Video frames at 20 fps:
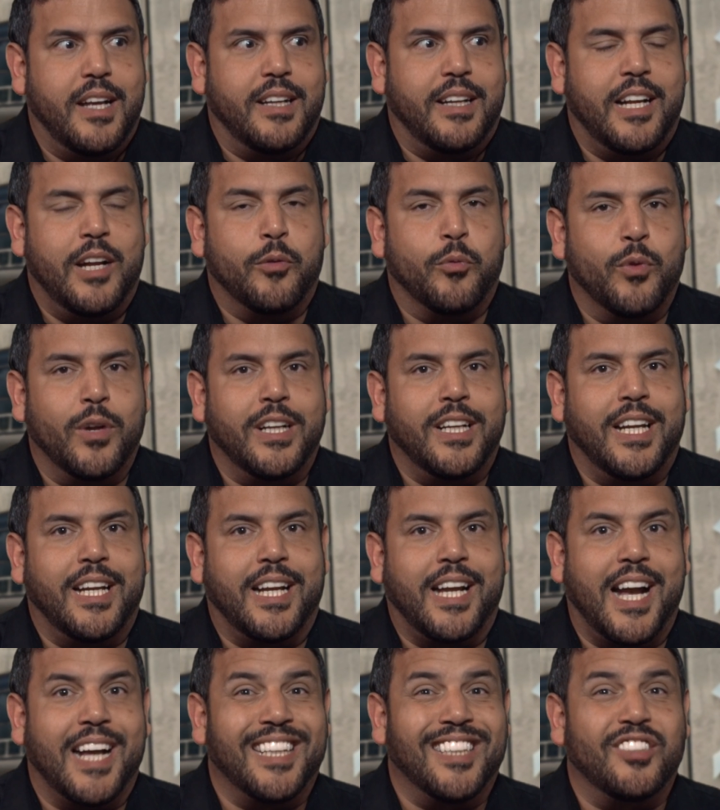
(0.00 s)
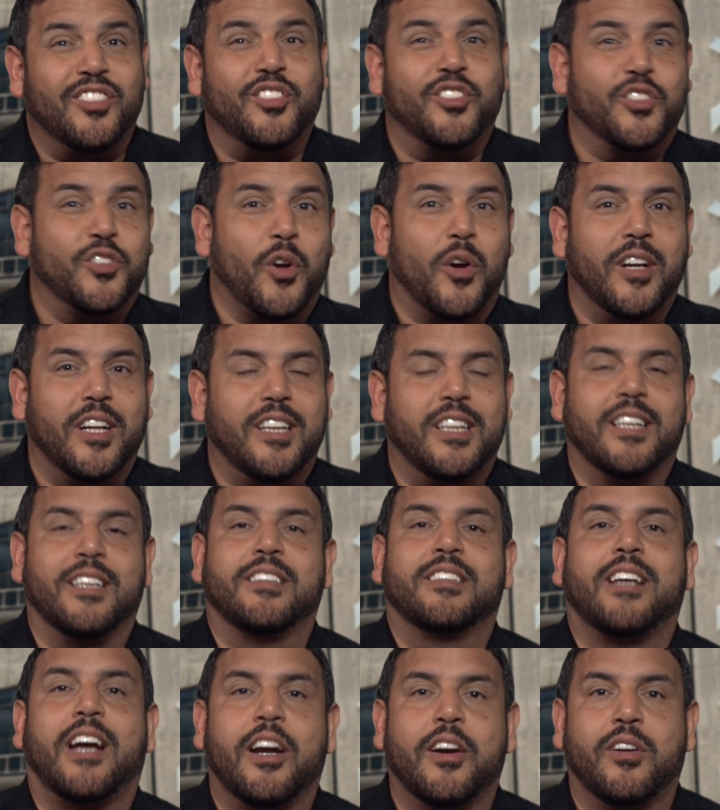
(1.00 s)
Then it really kind of started the
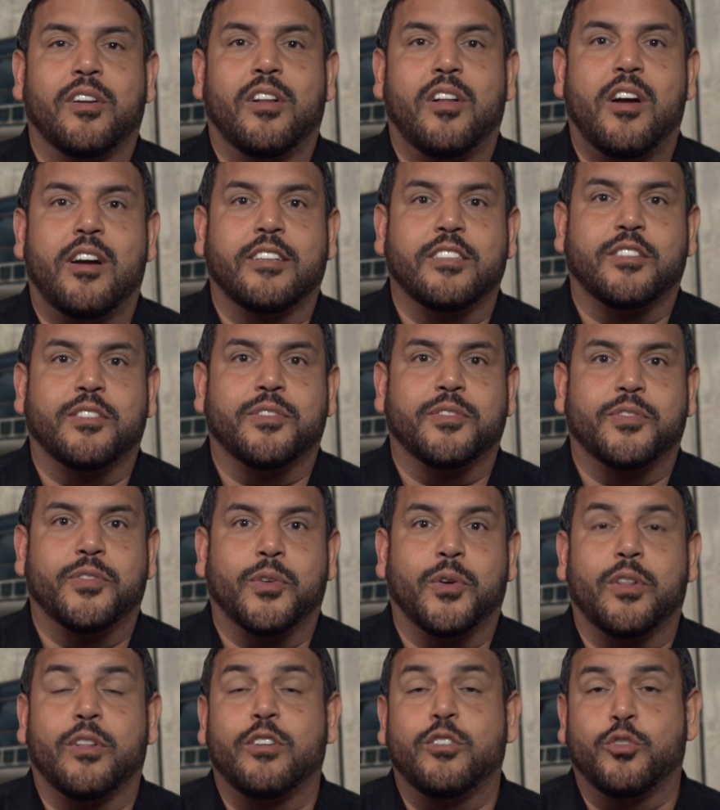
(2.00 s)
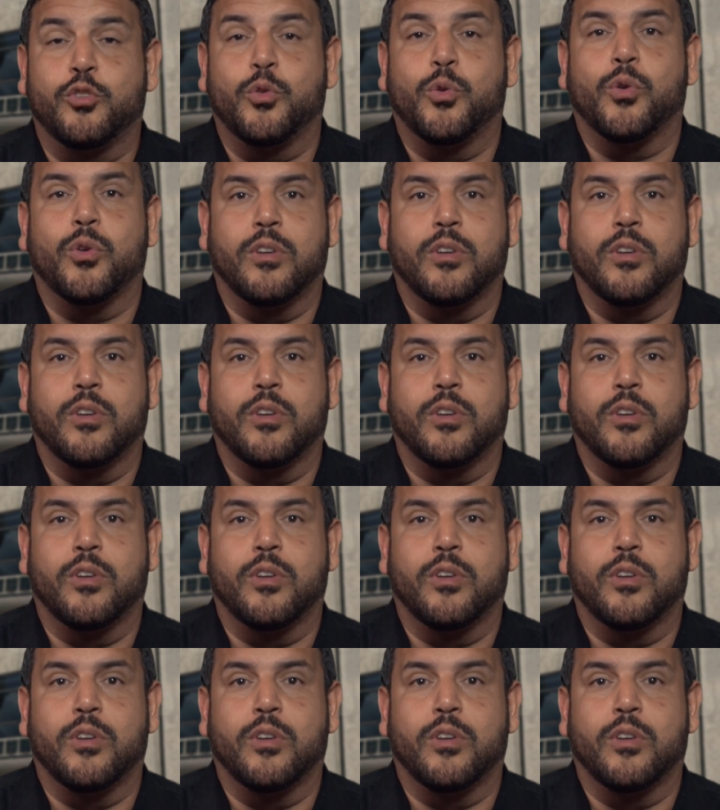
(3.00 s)
entire launch for the tour.